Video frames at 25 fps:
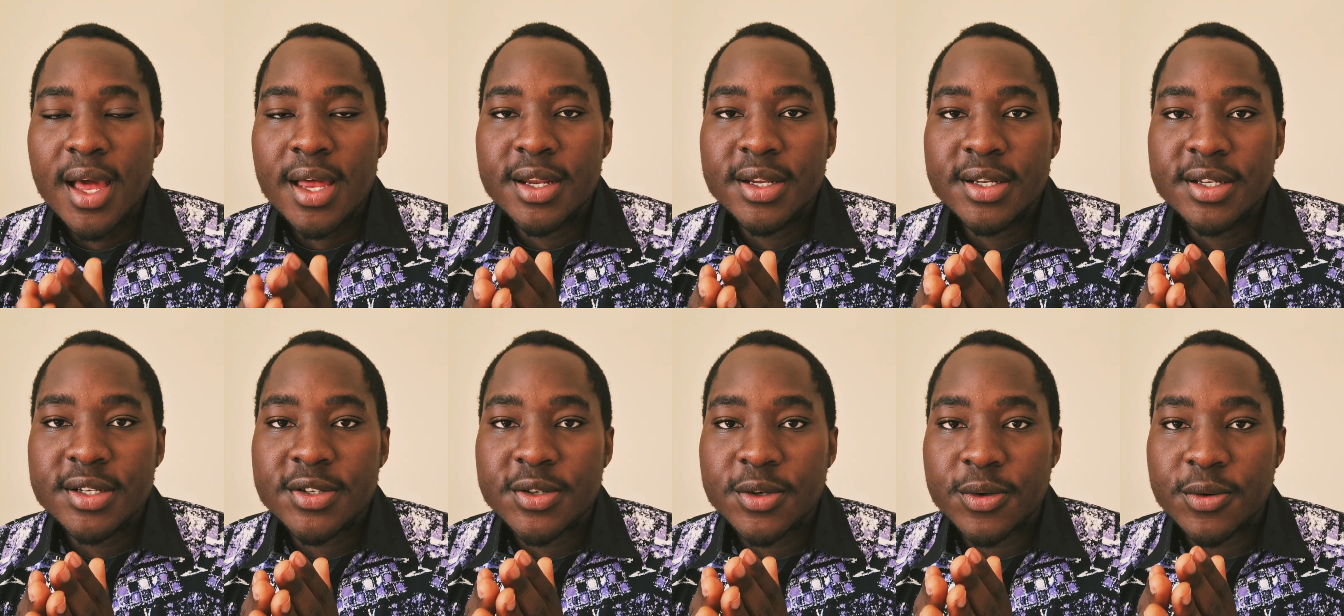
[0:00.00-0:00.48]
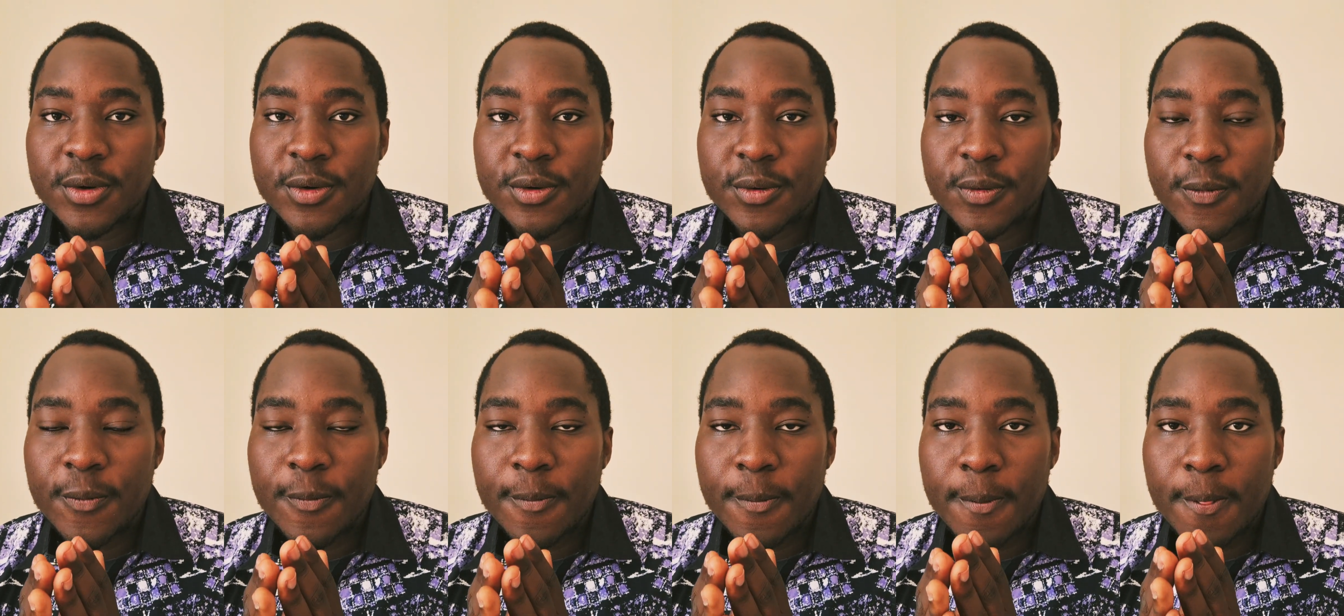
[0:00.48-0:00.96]
So,
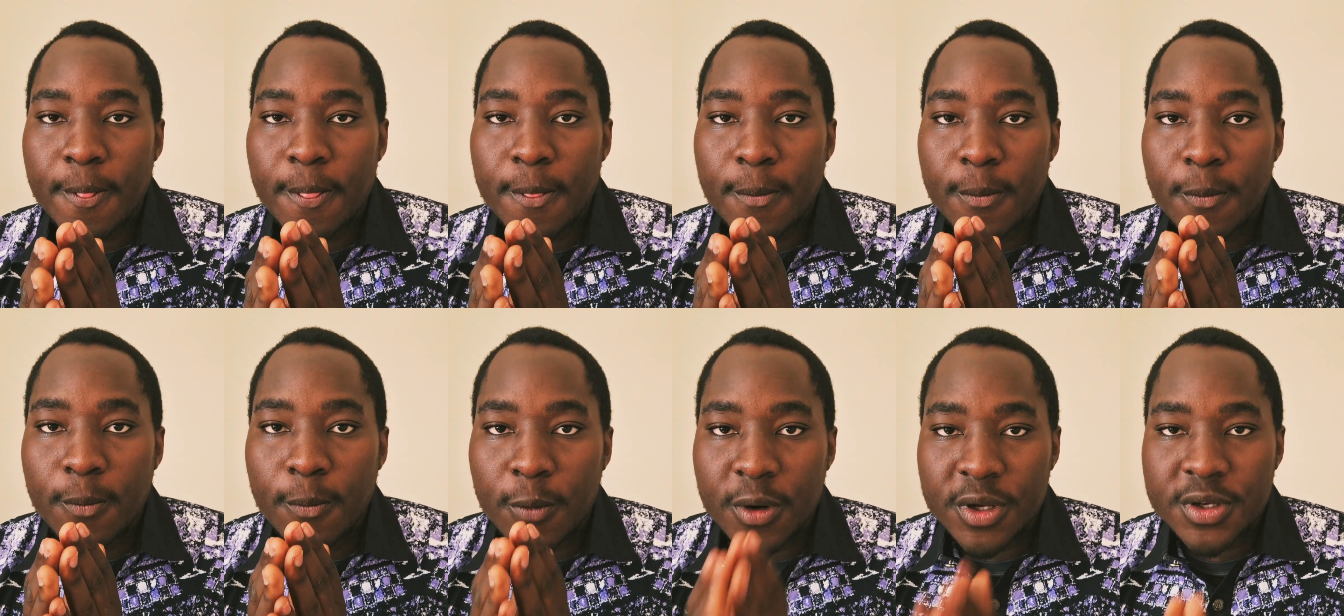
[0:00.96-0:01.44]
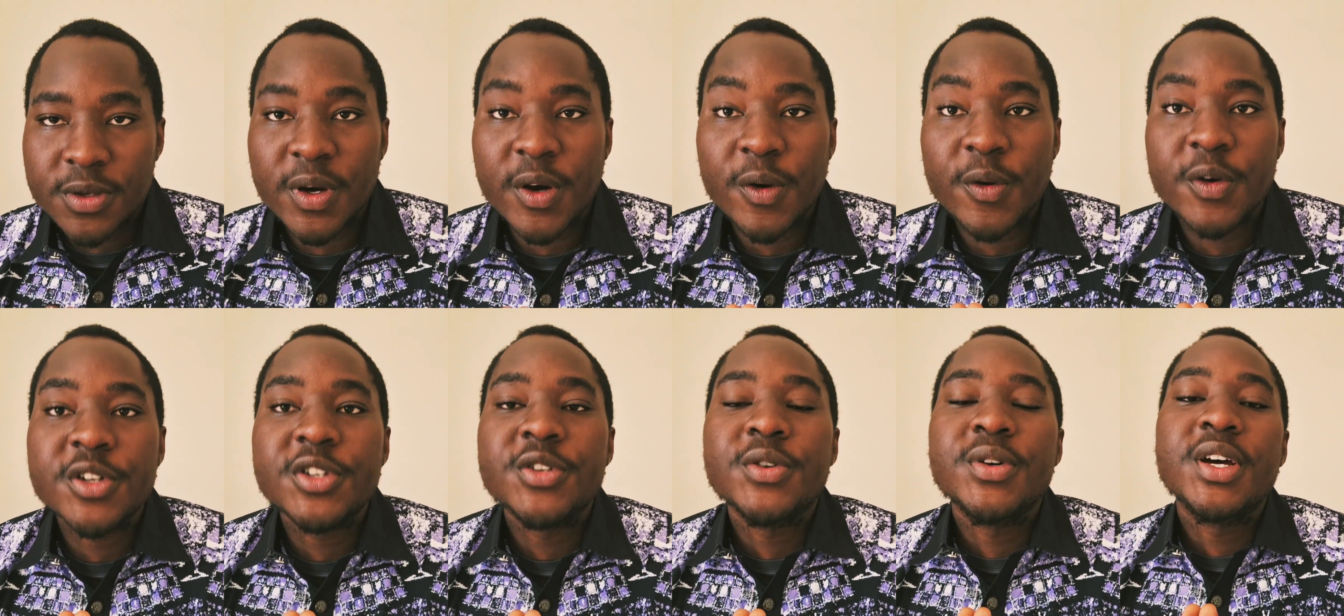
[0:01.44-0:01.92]
what do I
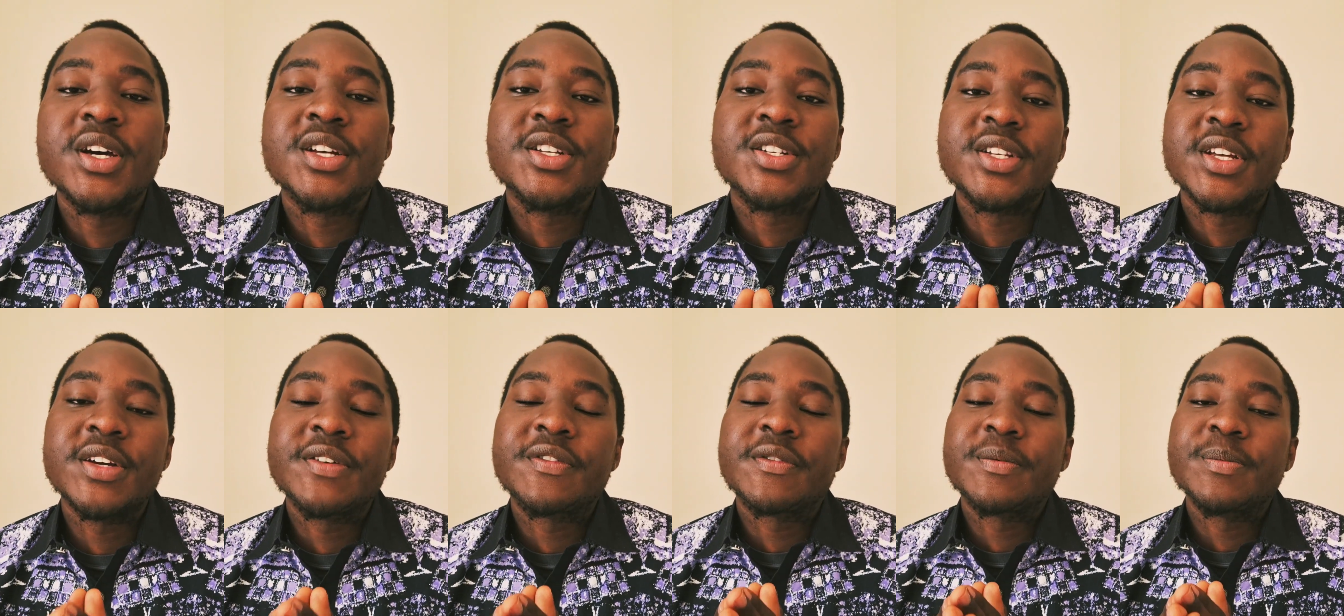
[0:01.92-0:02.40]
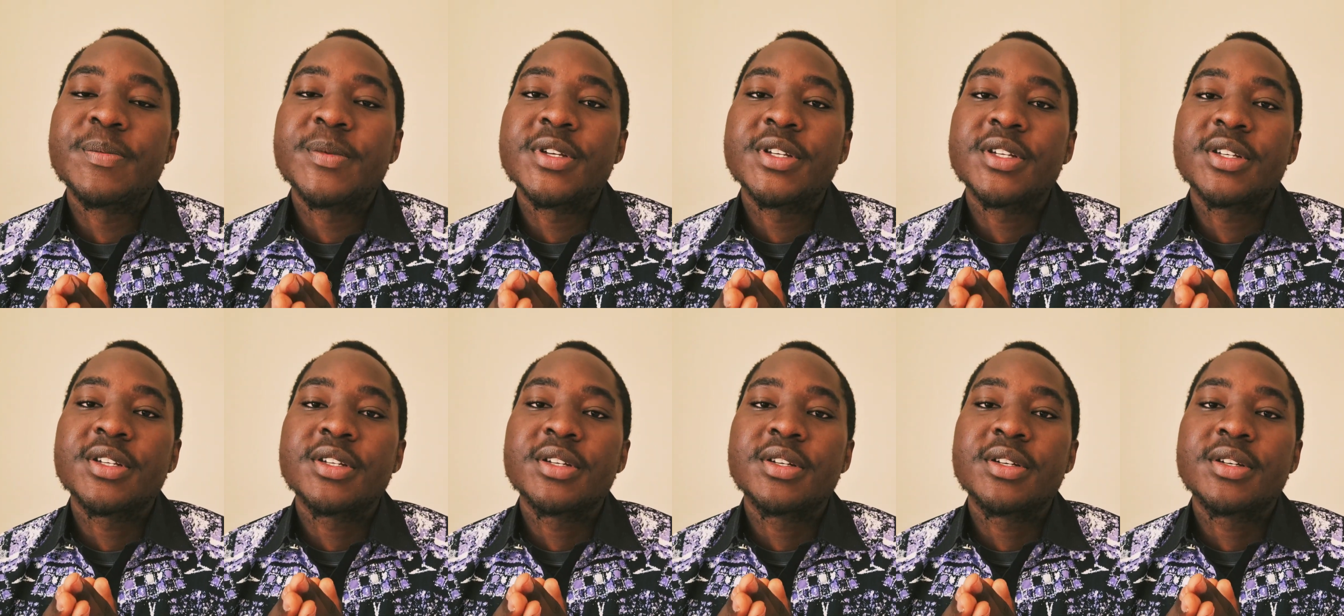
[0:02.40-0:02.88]
want you guys to take from this?